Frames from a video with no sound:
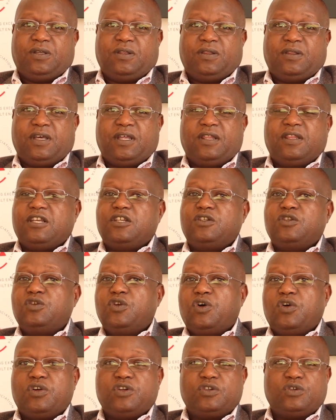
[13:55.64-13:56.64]
then there's
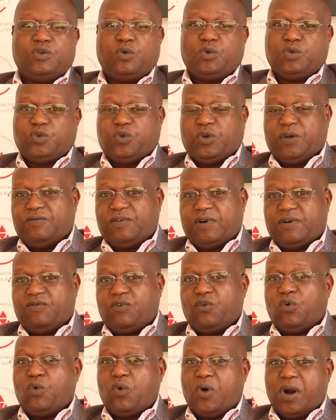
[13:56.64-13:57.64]
no reason whatsoever
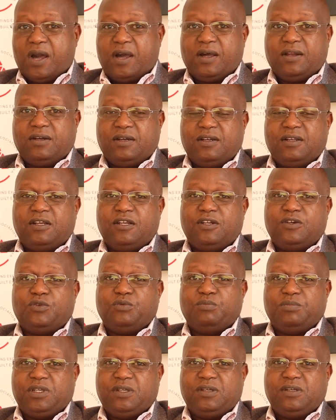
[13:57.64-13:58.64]
for one to
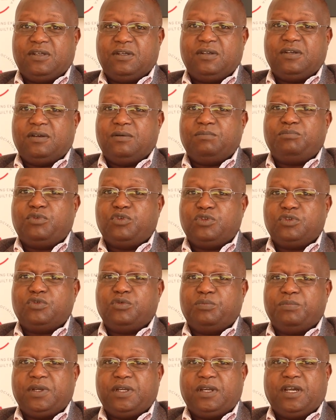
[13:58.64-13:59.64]
be pushed
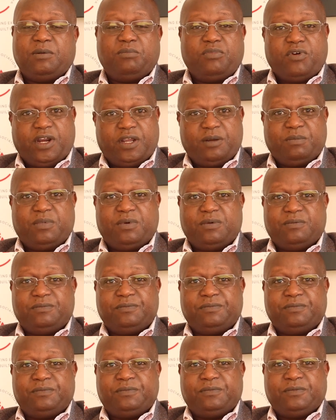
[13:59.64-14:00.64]
to pay a bribe.
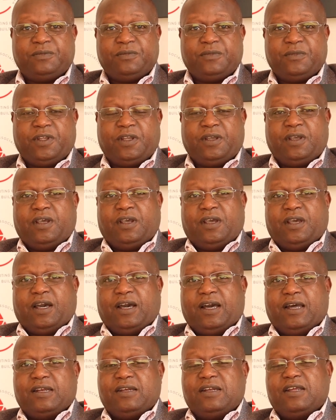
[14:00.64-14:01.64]

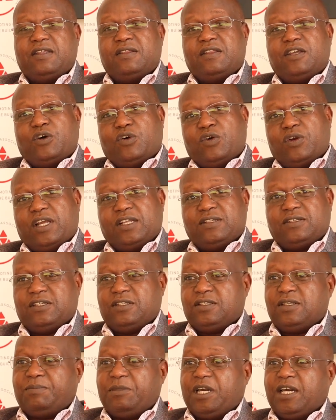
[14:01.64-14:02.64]
And the online
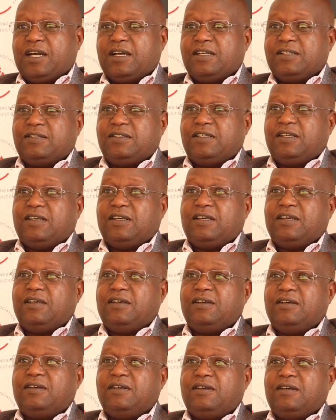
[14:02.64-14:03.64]
system, I can say,
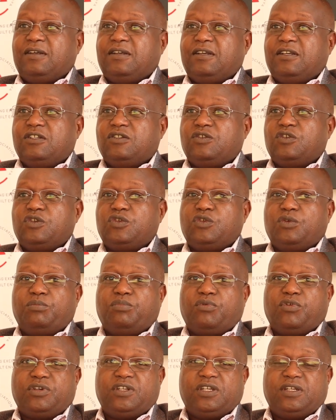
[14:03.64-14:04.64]
is also
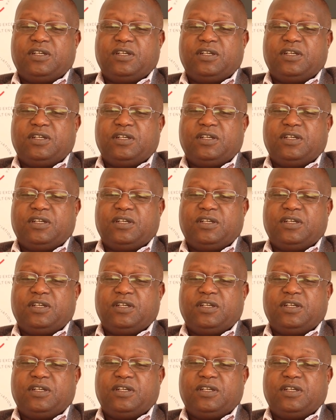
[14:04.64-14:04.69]
brought